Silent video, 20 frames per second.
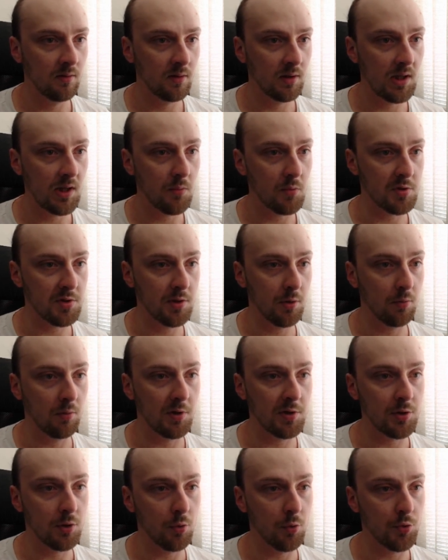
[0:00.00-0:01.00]
That was the only
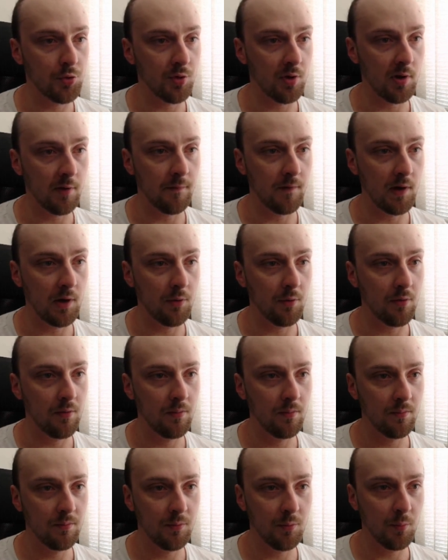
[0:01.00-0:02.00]
solution I found
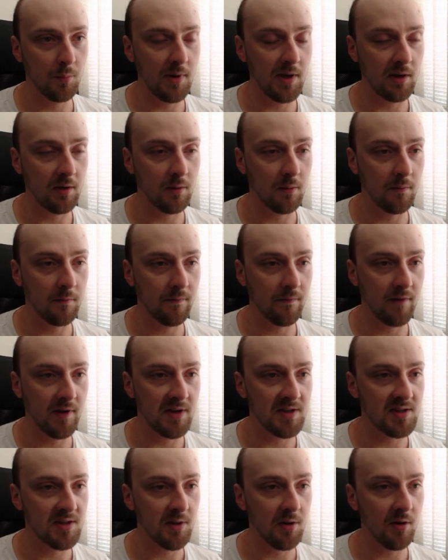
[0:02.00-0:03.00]
to make a
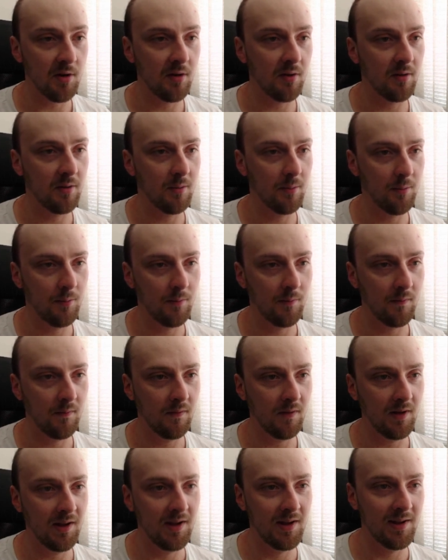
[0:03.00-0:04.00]
faster
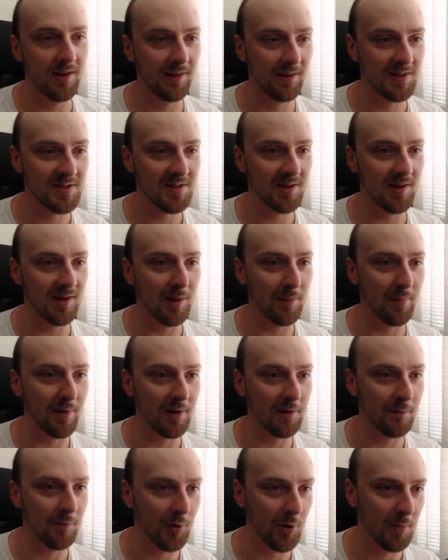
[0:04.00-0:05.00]
skull
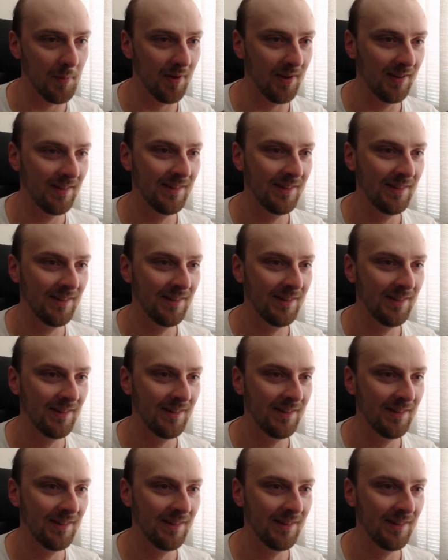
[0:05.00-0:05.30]
platform.